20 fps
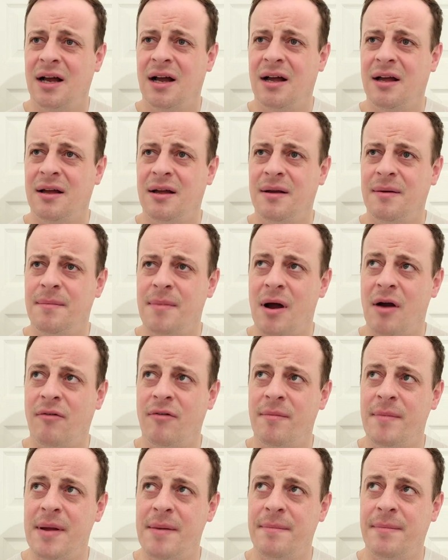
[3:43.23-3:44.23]
I
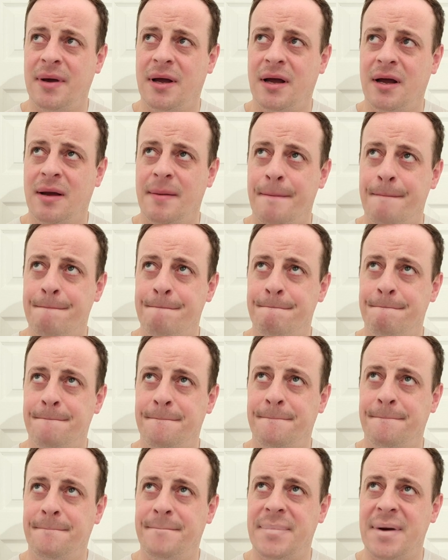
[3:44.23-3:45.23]
remember
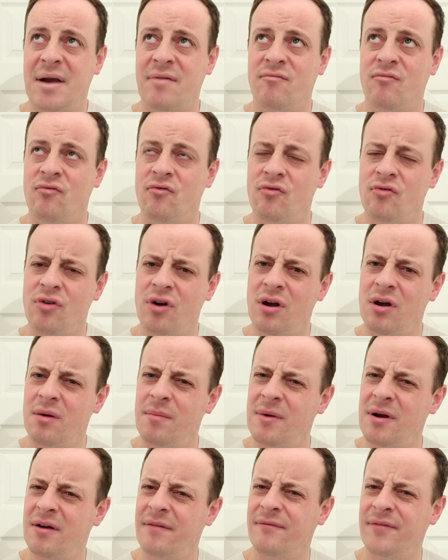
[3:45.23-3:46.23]

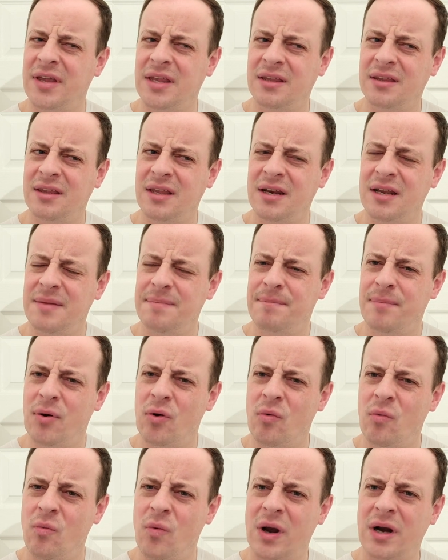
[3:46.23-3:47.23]
Benrahma, I think, did he
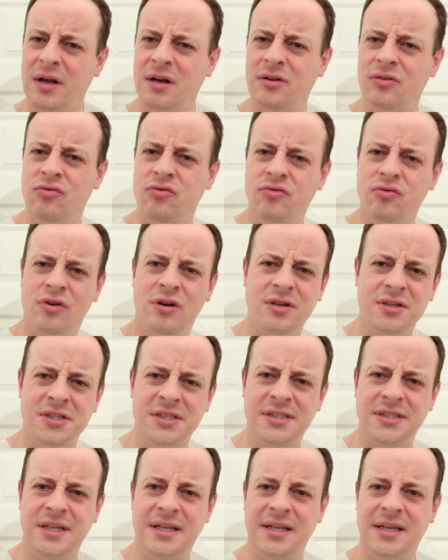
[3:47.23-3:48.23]
put one
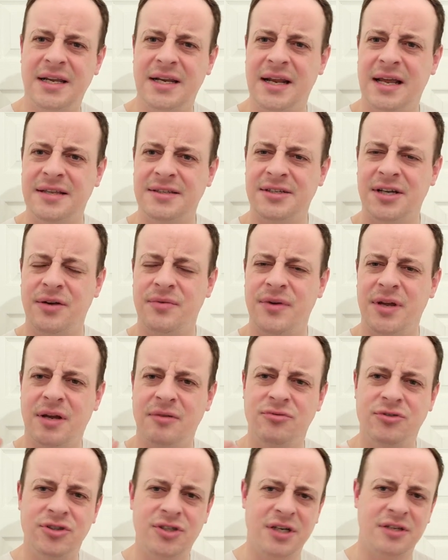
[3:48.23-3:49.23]
across? And then
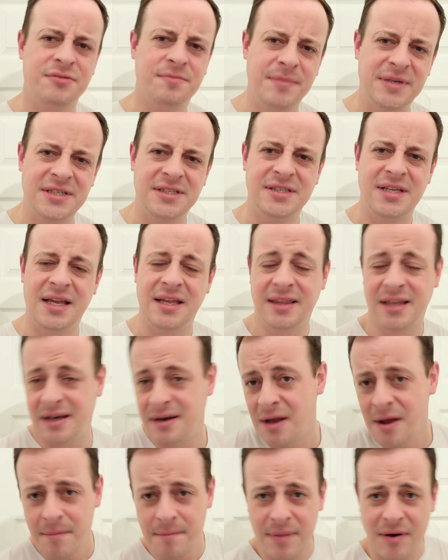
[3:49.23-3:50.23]
Antonio just missed it. And
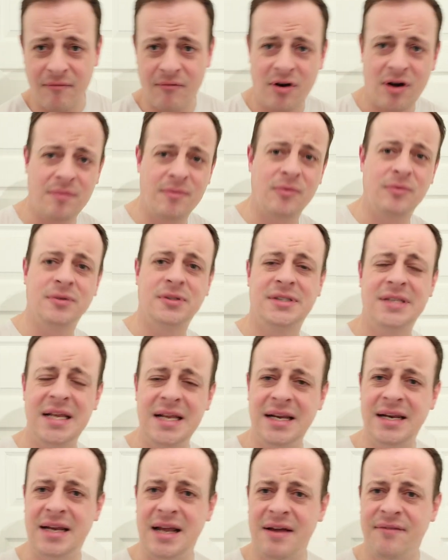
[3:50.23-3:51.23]
then Benrahma was
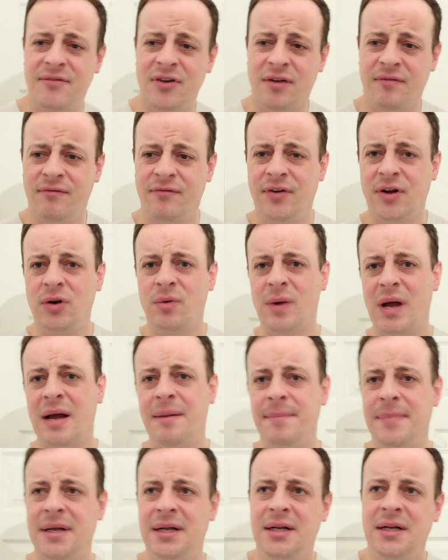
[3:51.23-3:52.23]
nearly there for the
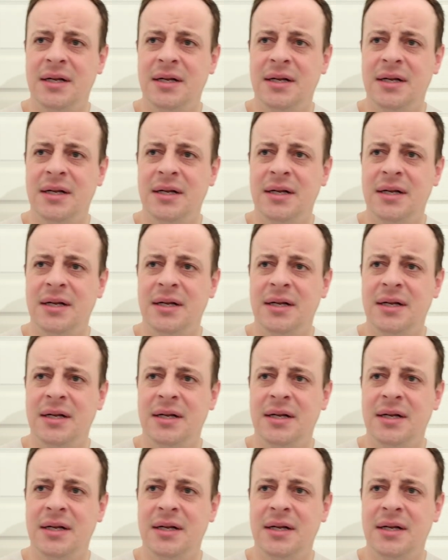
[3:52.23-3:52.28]
follow-up.